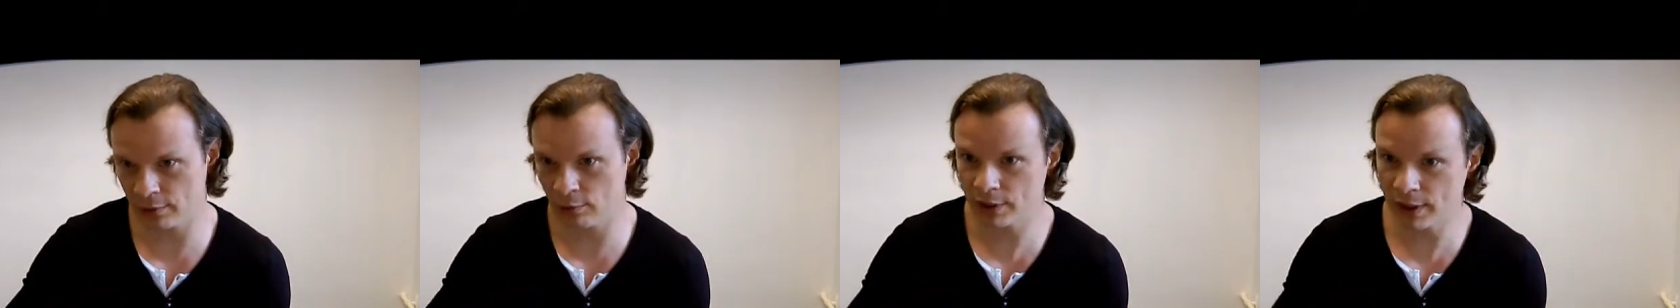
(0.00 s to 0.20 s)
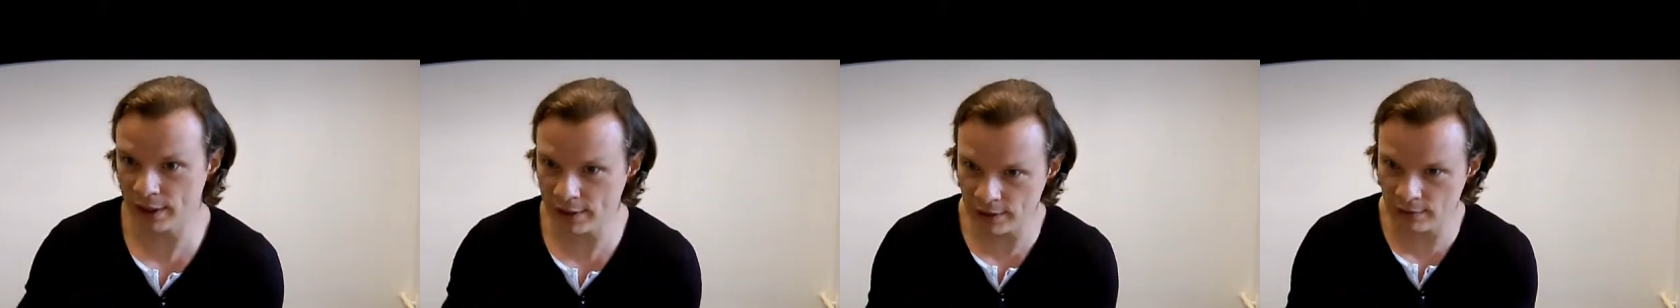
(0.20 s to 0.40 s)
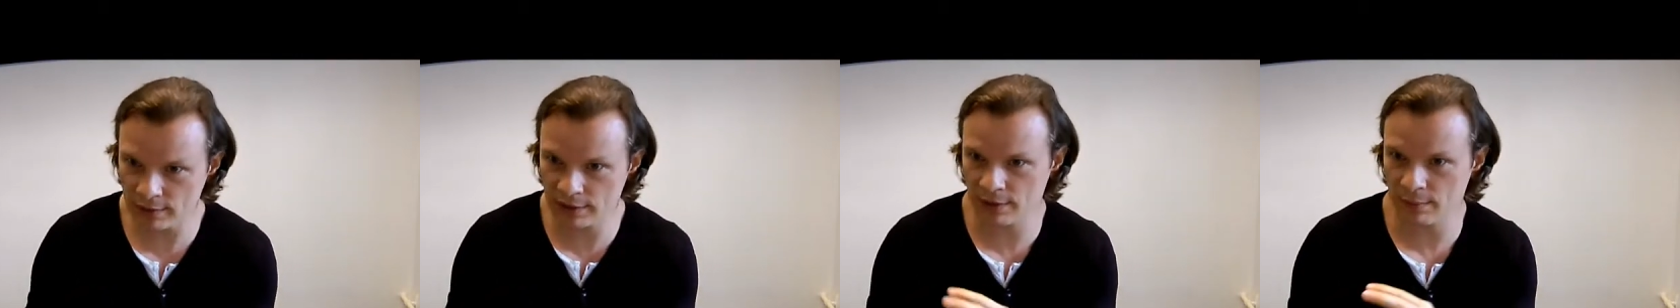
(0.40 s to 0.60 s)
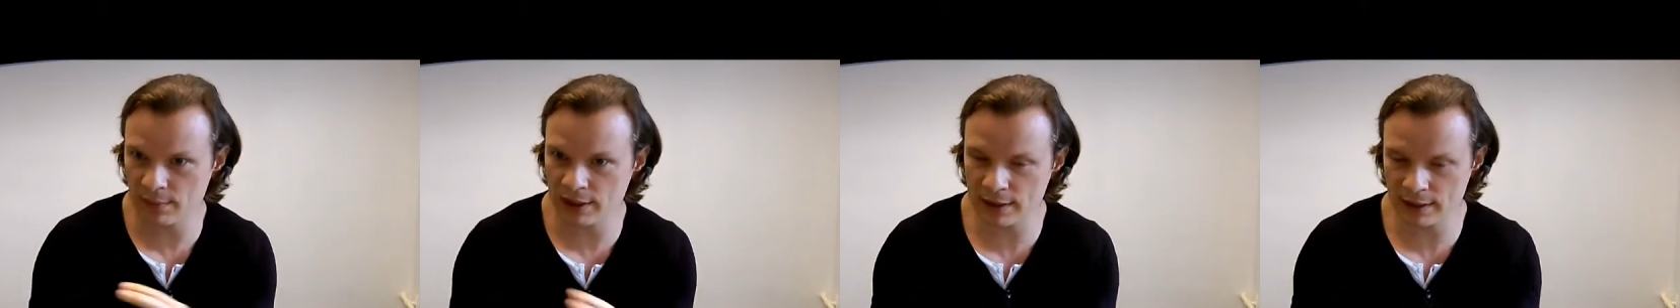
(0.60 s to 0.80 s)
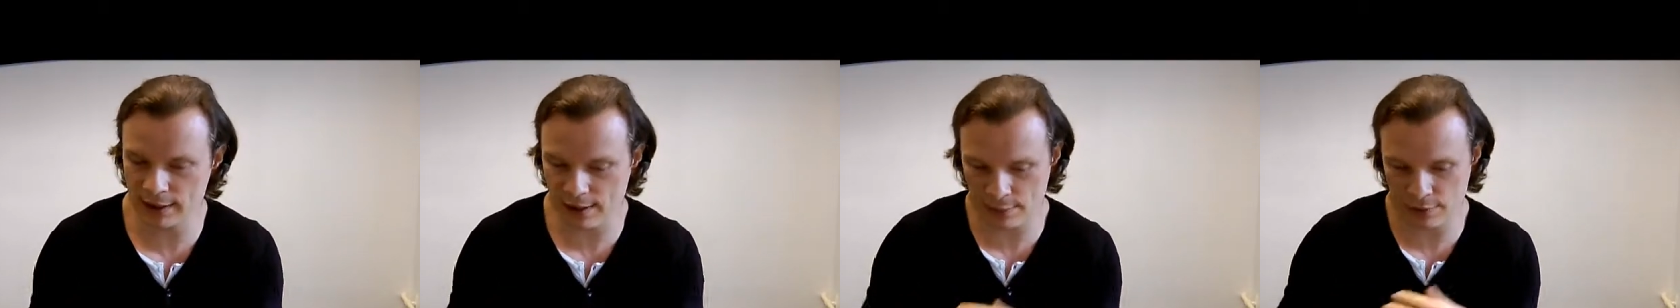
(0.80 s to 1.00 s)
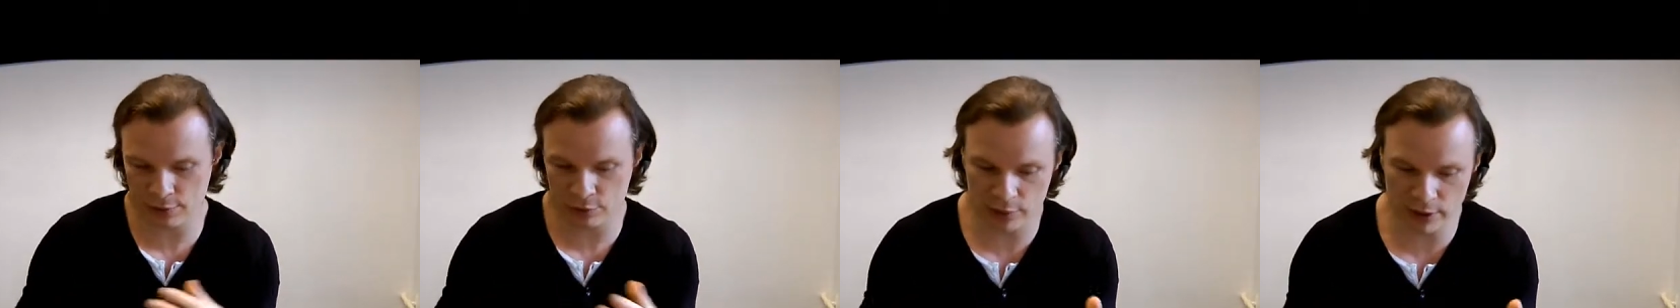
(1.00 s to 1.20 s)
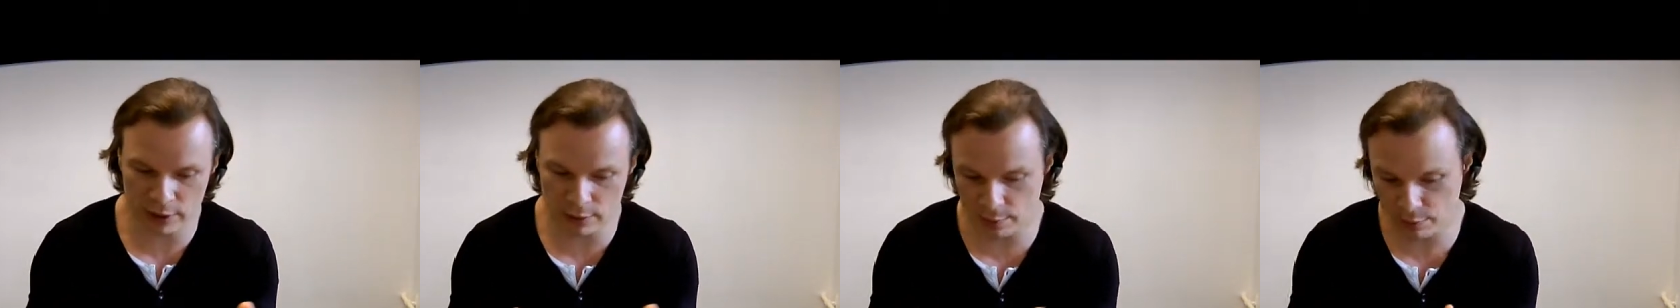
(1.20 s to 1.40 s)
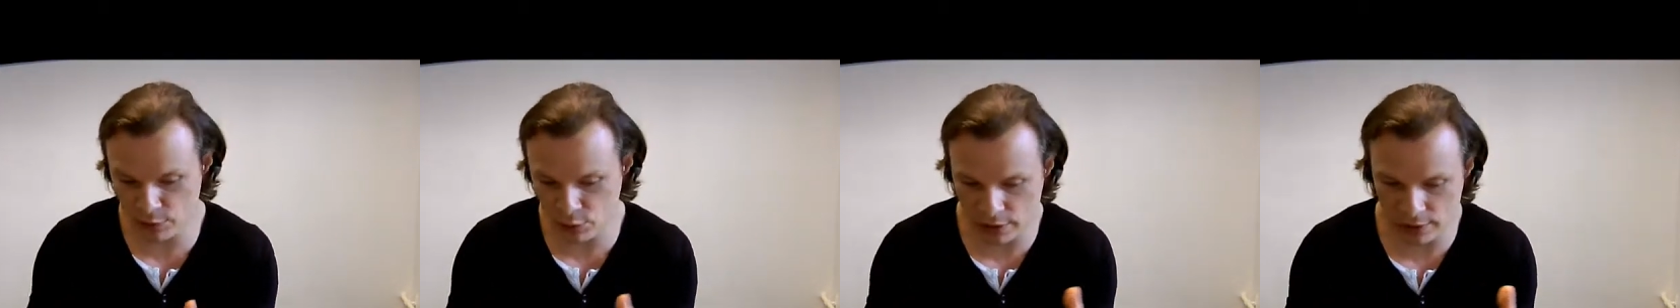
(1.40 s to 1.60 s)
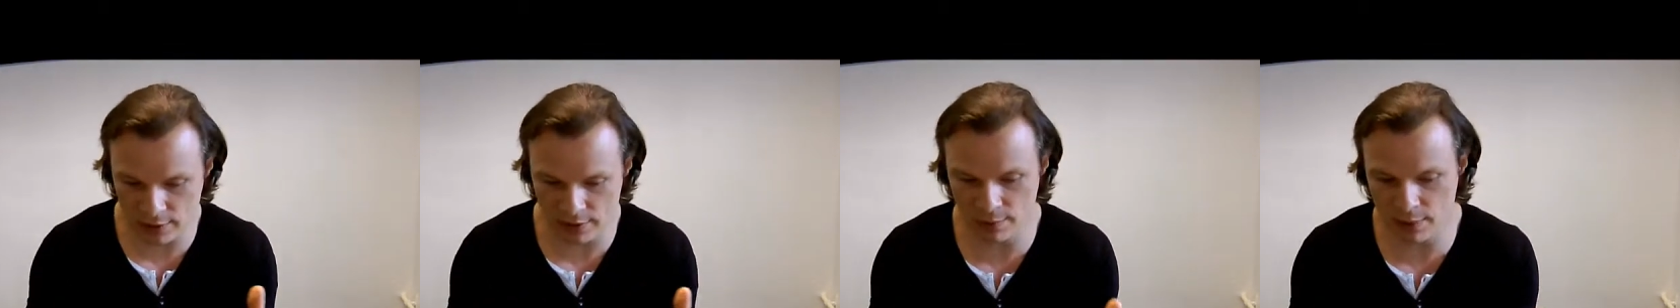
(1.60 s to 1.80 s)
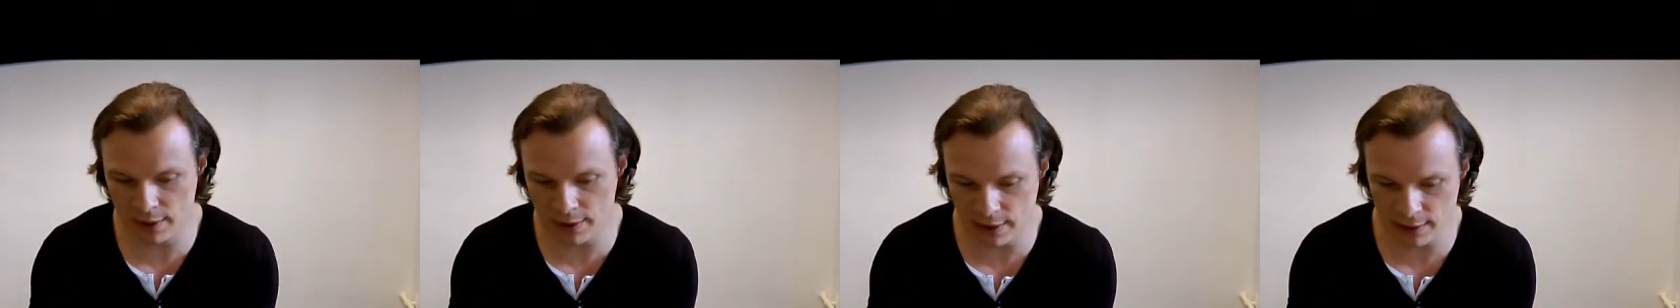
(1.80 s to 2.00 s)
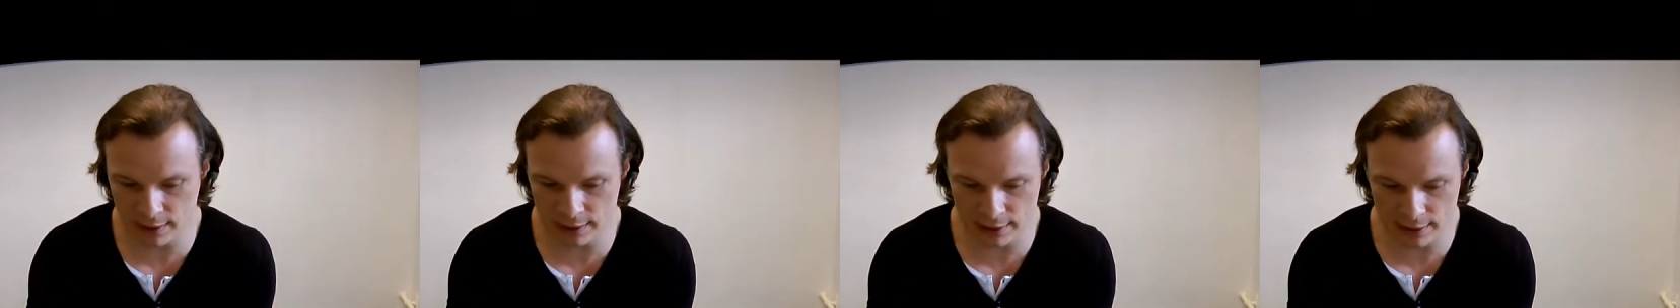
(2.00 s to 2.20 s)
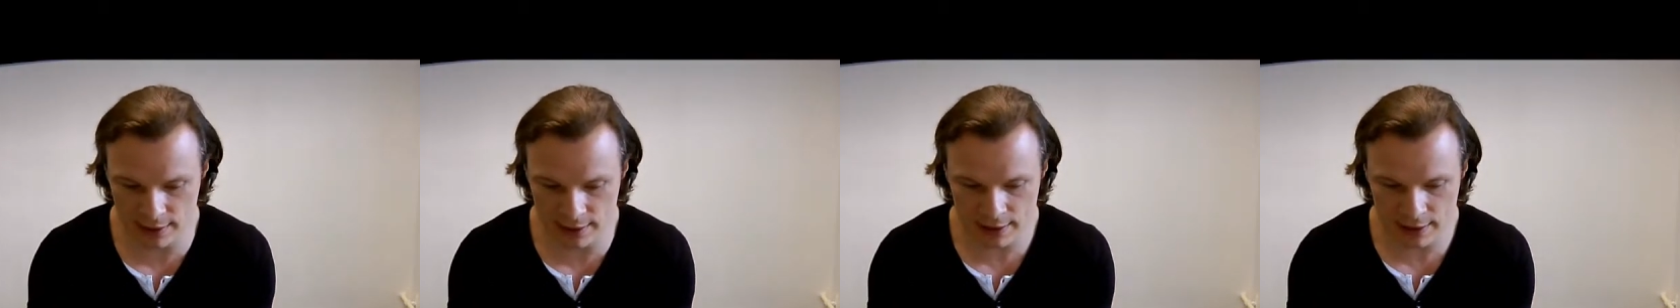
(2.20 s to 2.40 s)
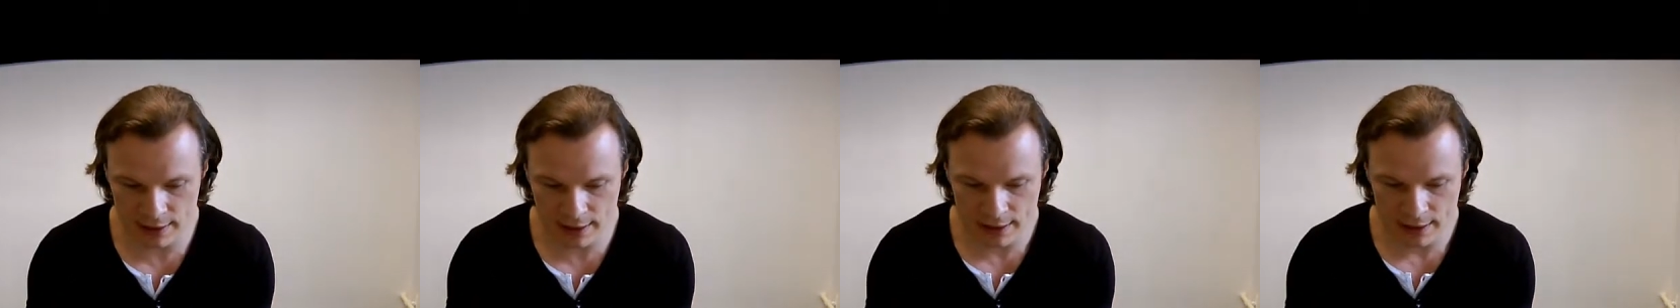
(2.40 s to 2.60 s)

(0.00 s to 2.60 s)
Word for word: What I do in the meantime, in between, in between those meetings, is